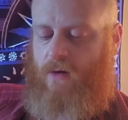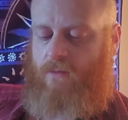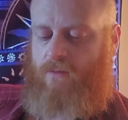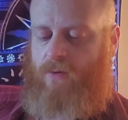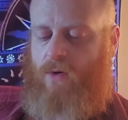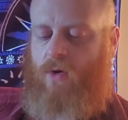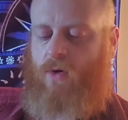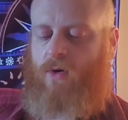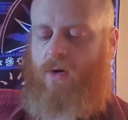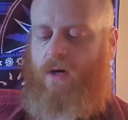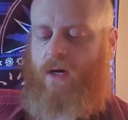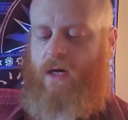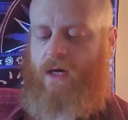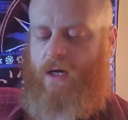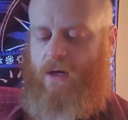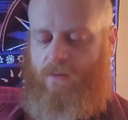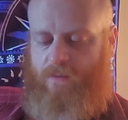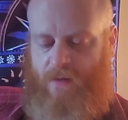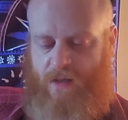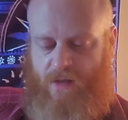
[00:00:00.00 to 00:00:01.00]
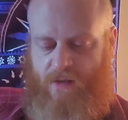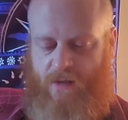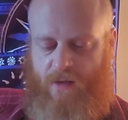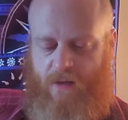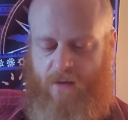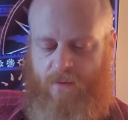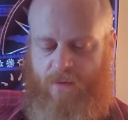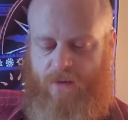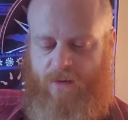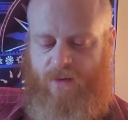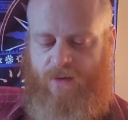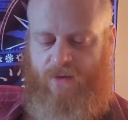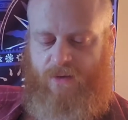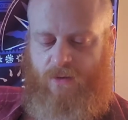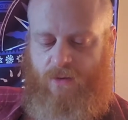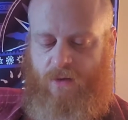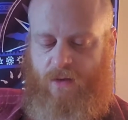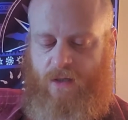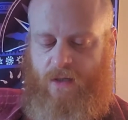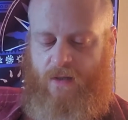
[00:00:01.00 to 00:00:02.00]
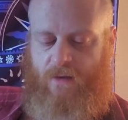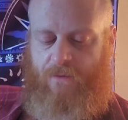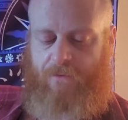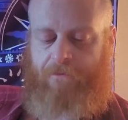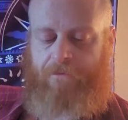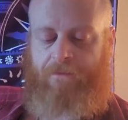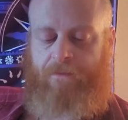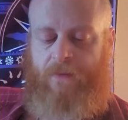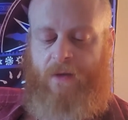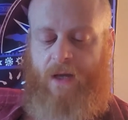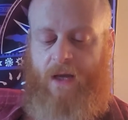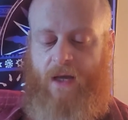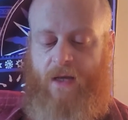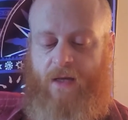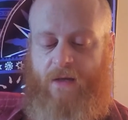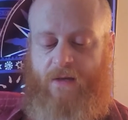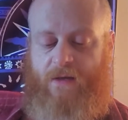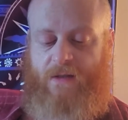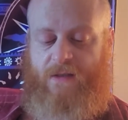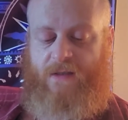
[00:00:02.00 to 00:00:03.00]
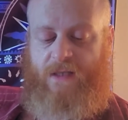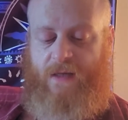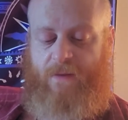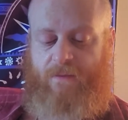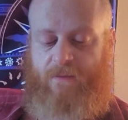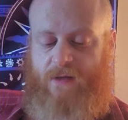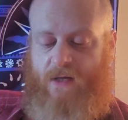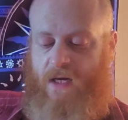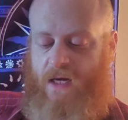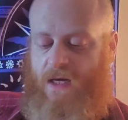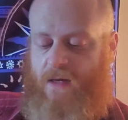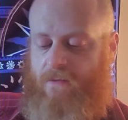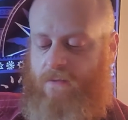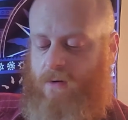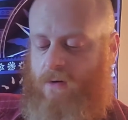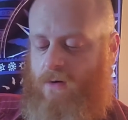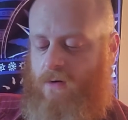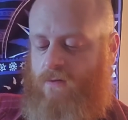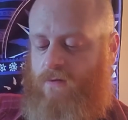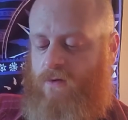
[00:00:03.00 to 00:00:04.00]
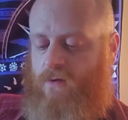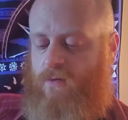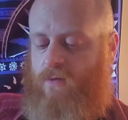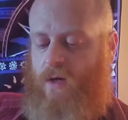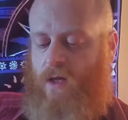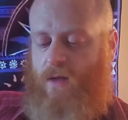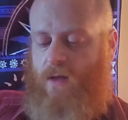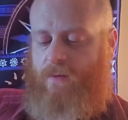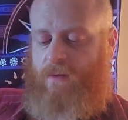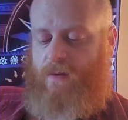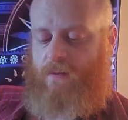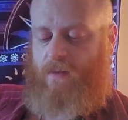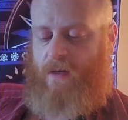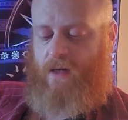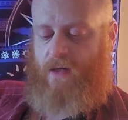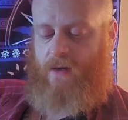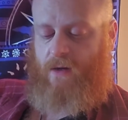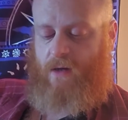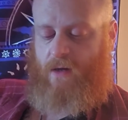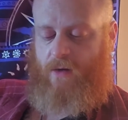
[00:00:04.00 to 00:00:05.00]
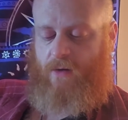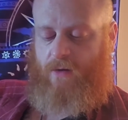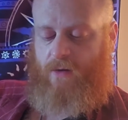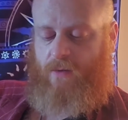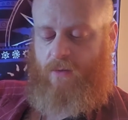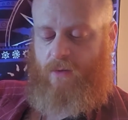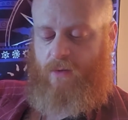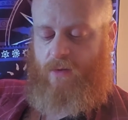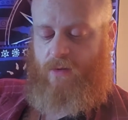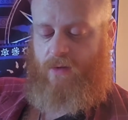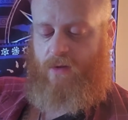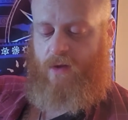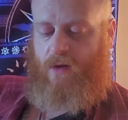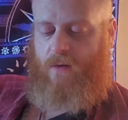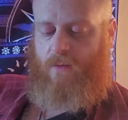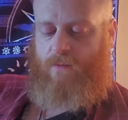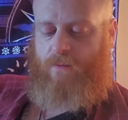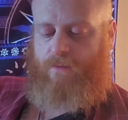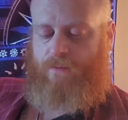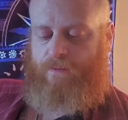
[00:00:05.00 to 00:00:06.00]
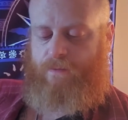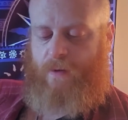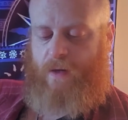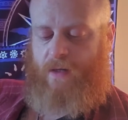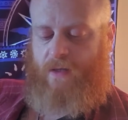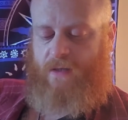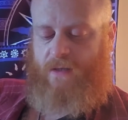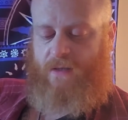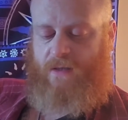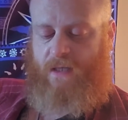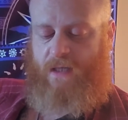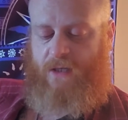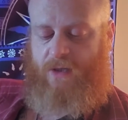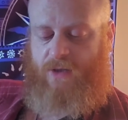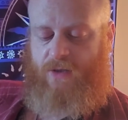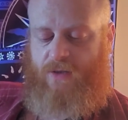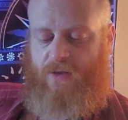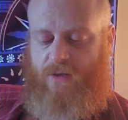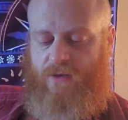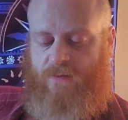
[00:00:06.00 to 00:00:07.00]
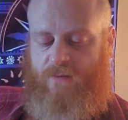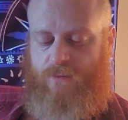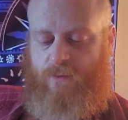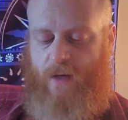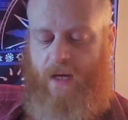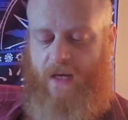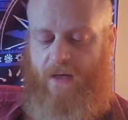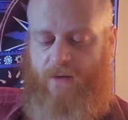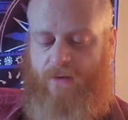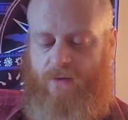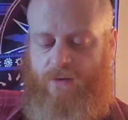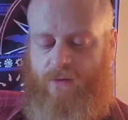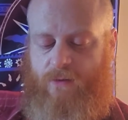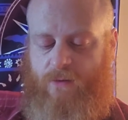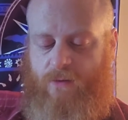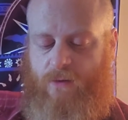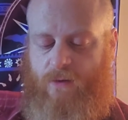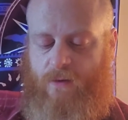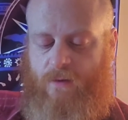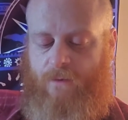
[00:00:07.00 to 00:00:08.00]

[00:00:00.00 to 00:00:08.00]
pouring out my terrible story, and at the same time overwhelming my auditor with protestations of gratitude.